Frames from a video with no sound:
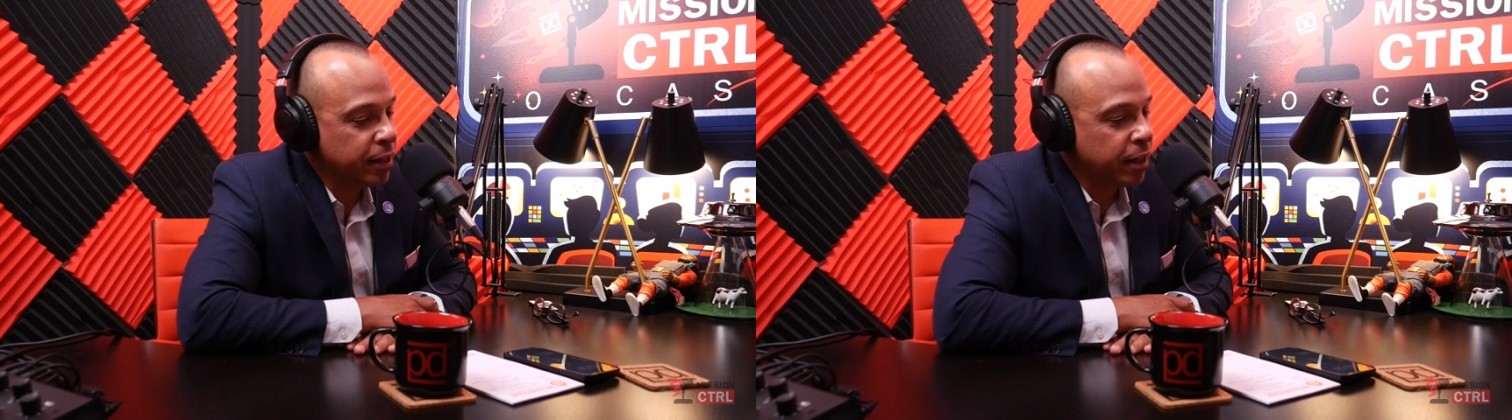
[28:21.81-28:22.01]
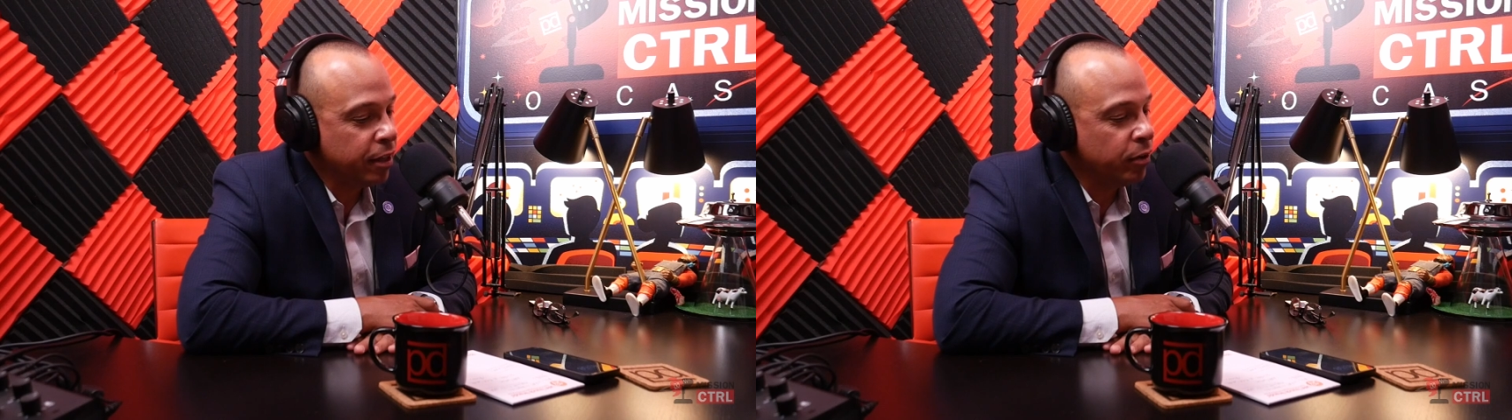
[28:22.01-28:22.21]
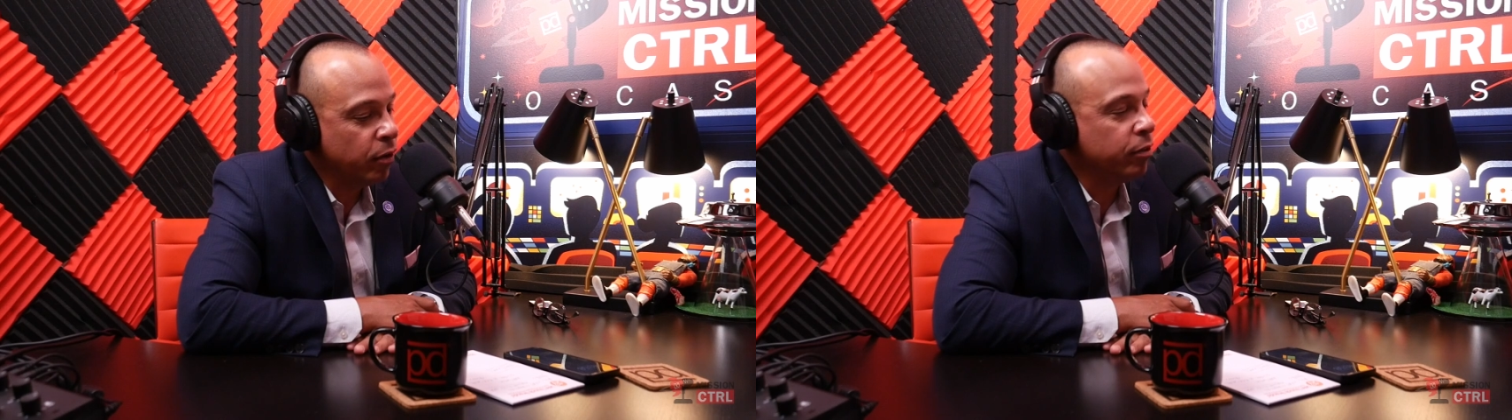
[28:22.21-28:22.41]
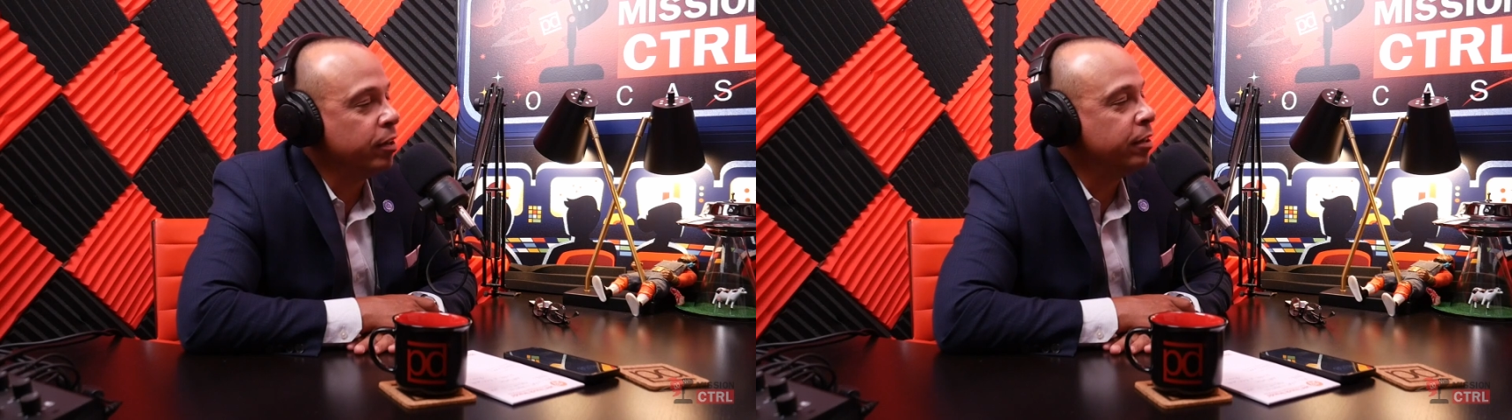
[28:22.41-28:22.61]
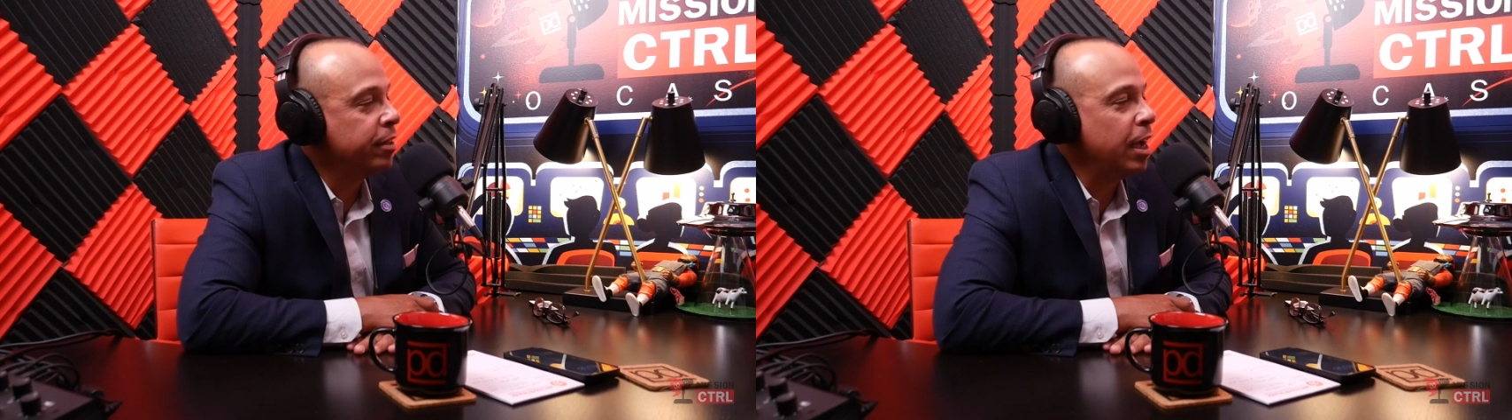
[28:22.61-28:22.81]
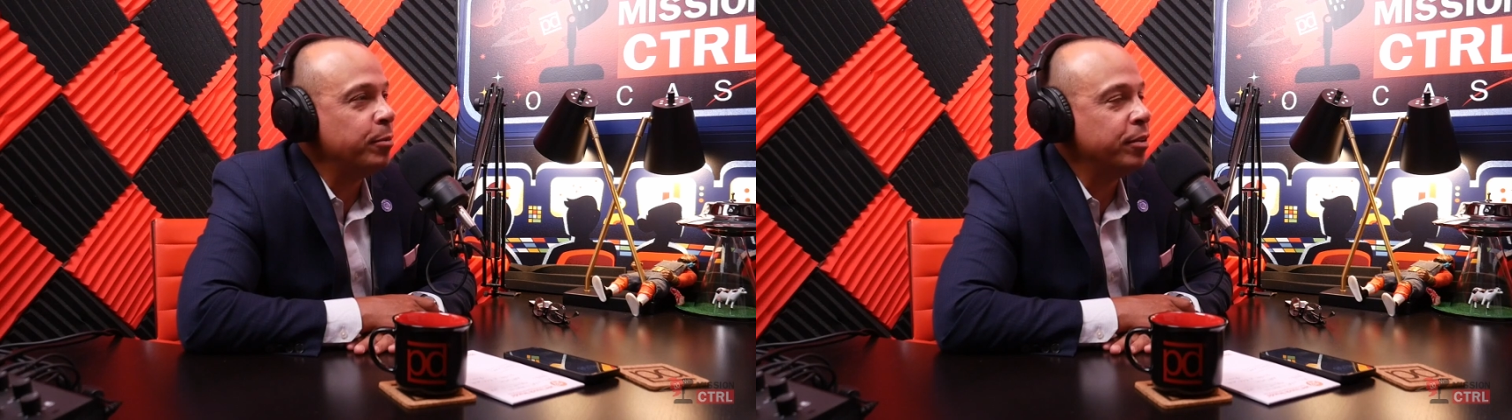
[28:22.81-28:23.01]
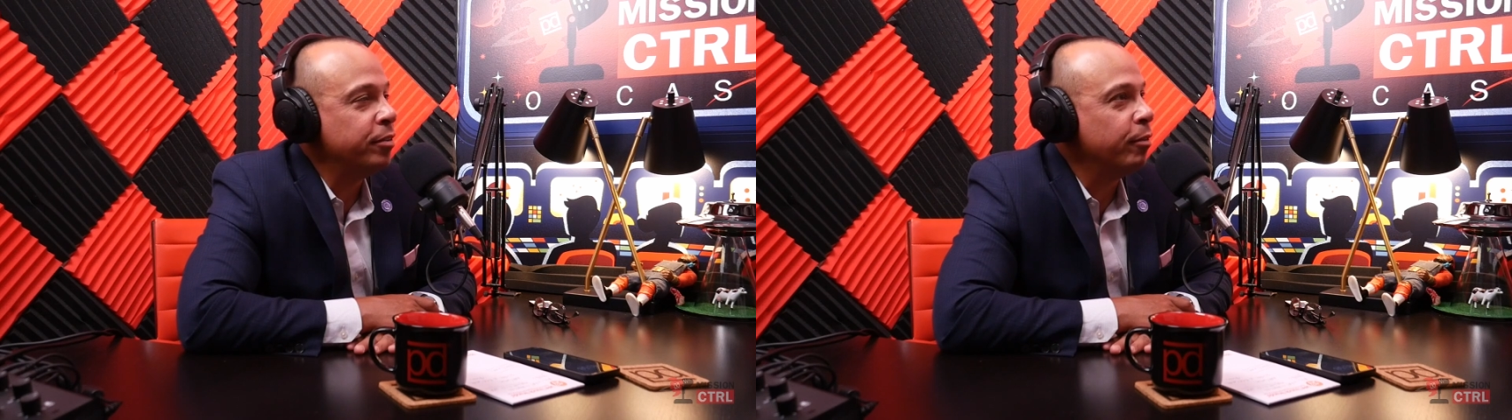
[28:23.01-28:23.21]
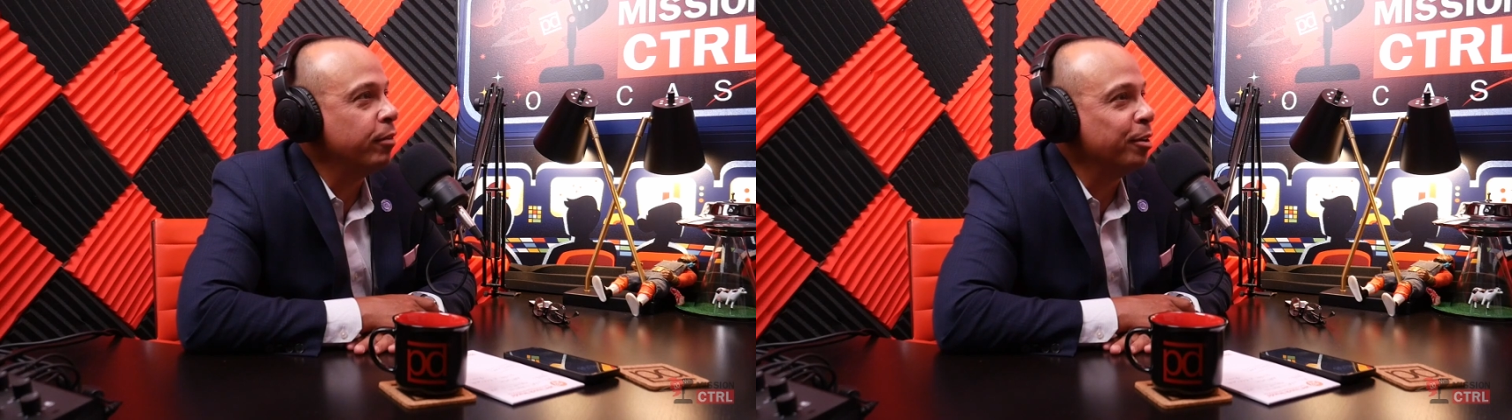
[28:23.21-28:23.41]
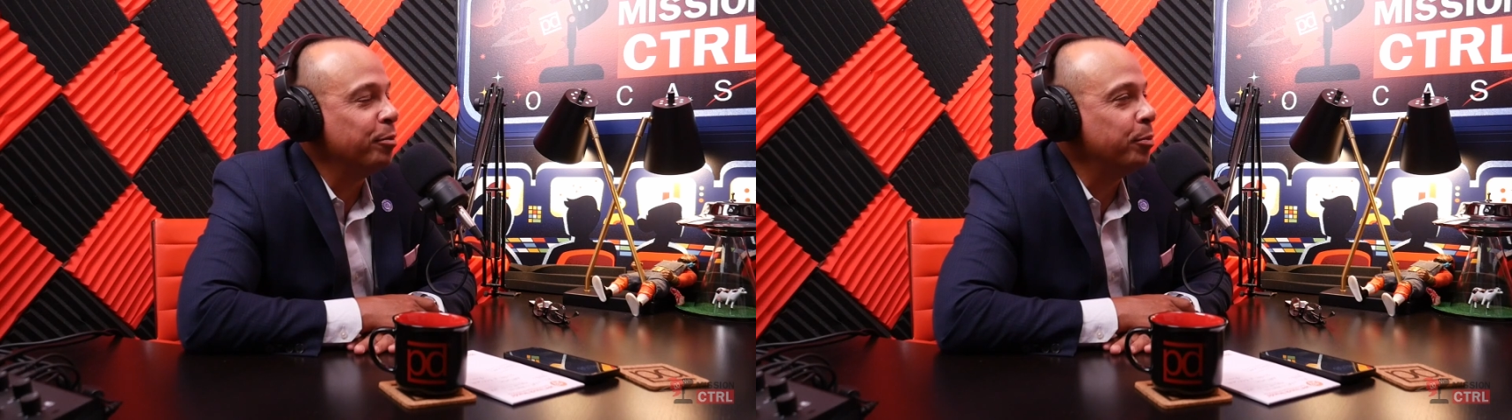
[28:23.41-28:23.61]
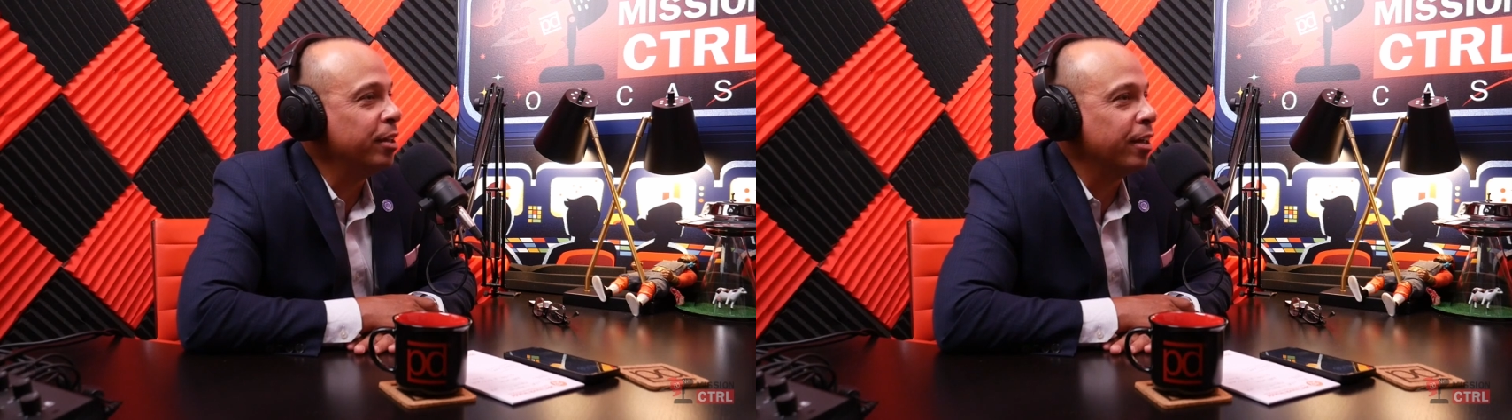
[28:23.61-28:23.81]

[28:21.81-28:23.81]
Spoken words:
the time is never going to be